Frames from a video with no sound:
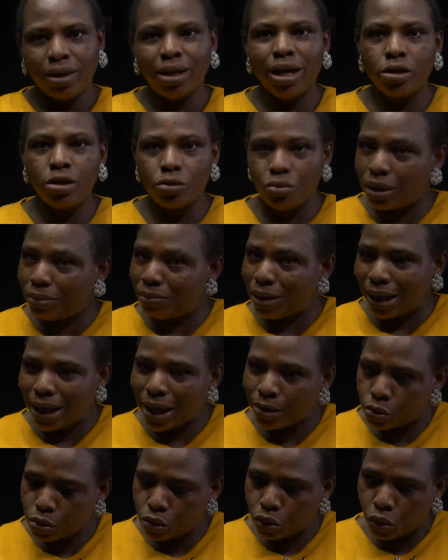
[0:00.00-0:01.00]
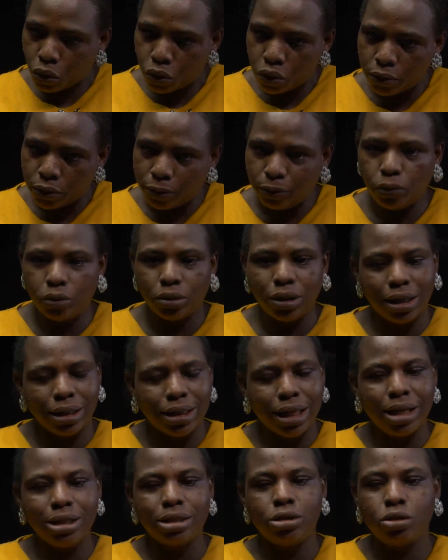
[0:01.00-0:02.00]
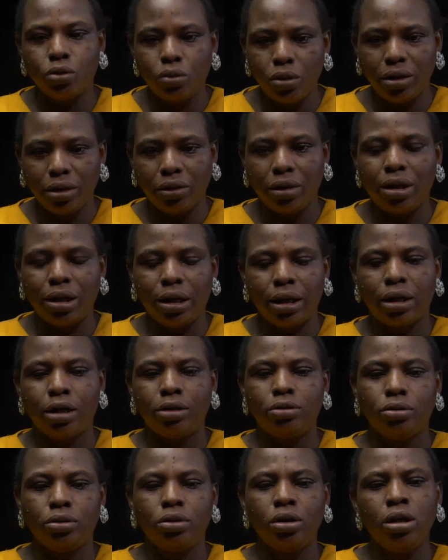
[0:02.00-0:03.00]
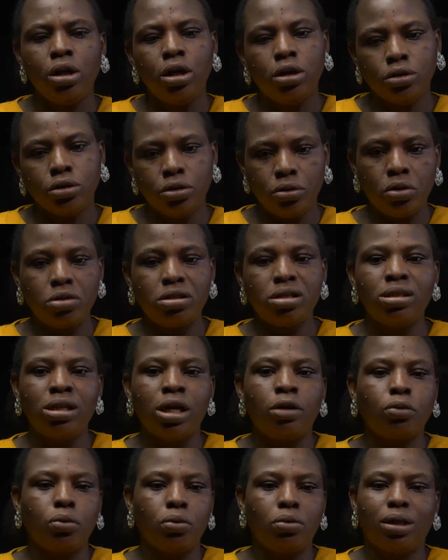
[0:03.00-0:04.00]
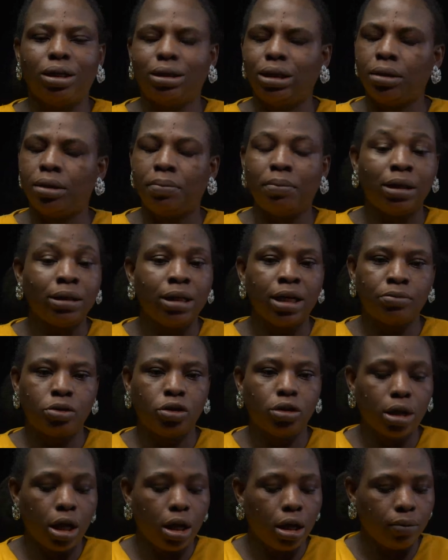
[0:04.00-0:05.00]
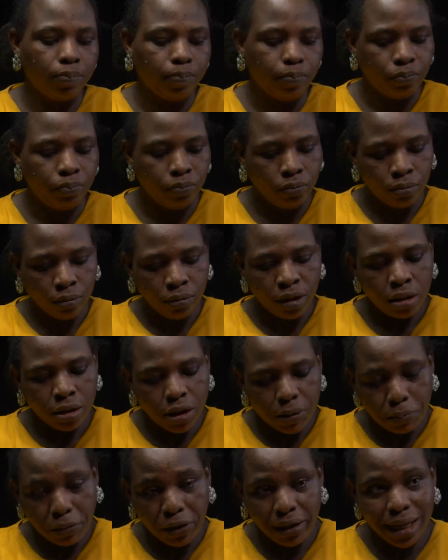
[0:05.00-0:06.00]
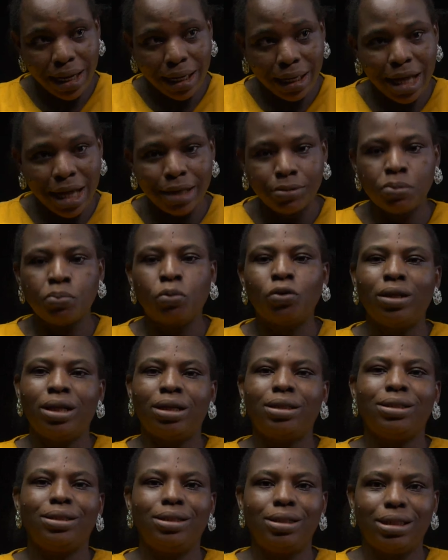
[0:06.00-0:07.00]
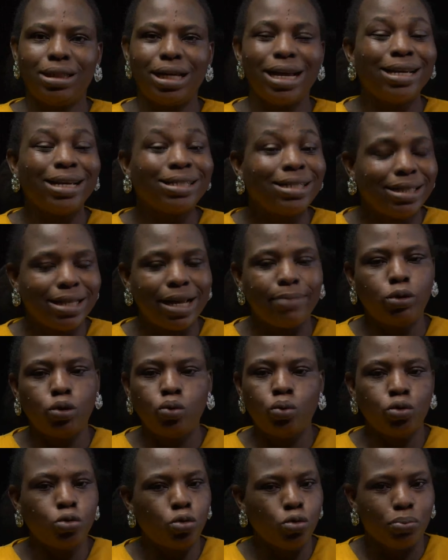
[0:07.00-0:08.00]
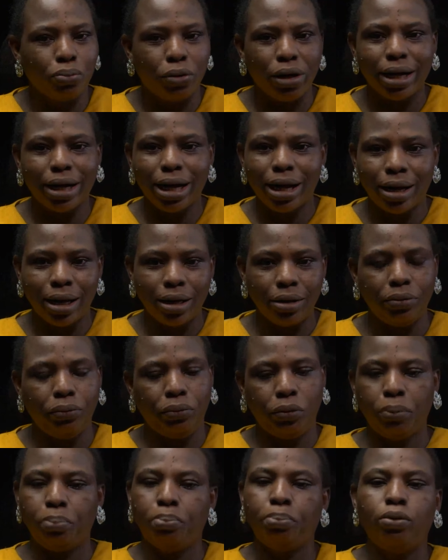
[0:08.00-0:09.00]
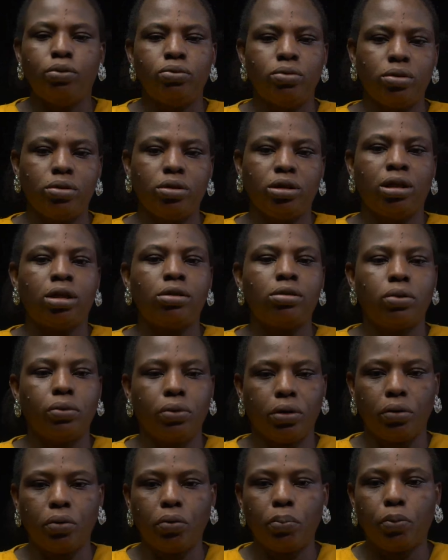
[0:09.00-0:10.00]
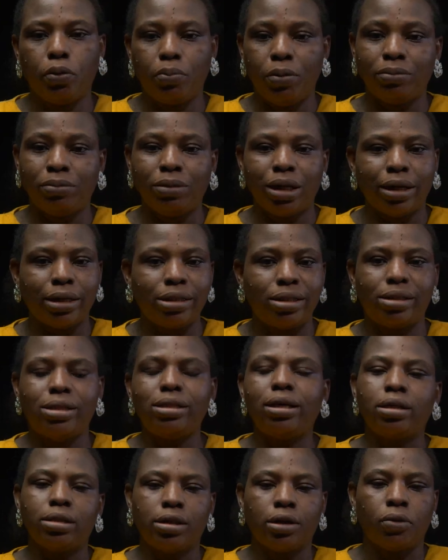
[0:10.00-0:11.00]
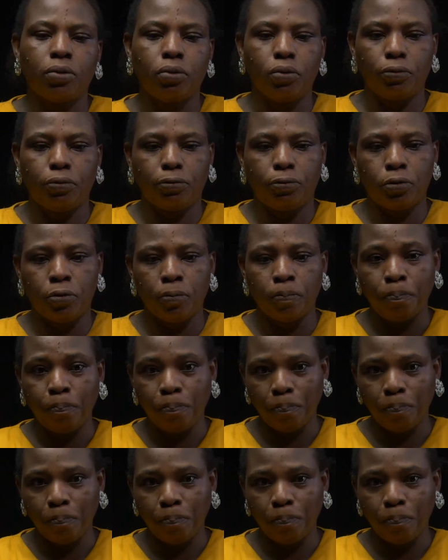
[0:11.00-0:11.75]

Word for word: That's when my last will touch the floor. That that's the only thing I can do. The nurses now told her that, madam, she can't spread her last more than this, except you want to break her rib bones. She now said, okay, no problem. That I CS I'll go for.